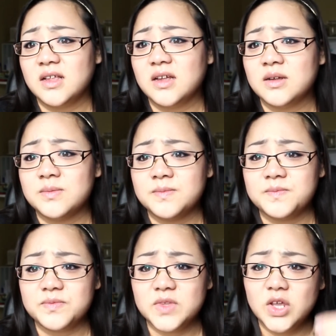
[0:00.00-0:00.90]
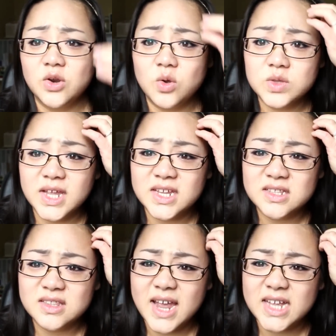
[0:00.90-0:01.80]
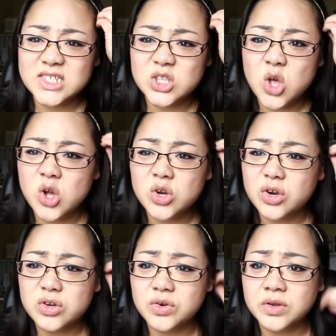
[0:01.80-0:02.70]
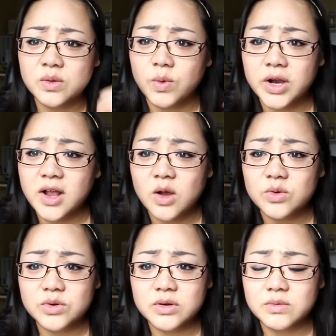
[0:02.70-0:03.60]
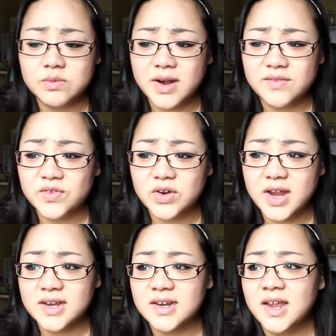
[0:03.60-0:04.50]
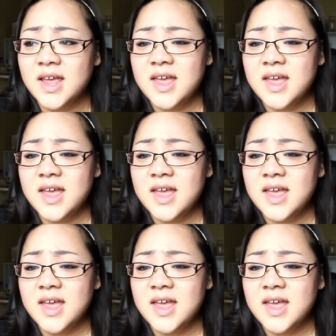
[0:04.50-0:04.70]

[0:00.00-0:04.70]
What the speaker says: last longer during the workout or whatever, and,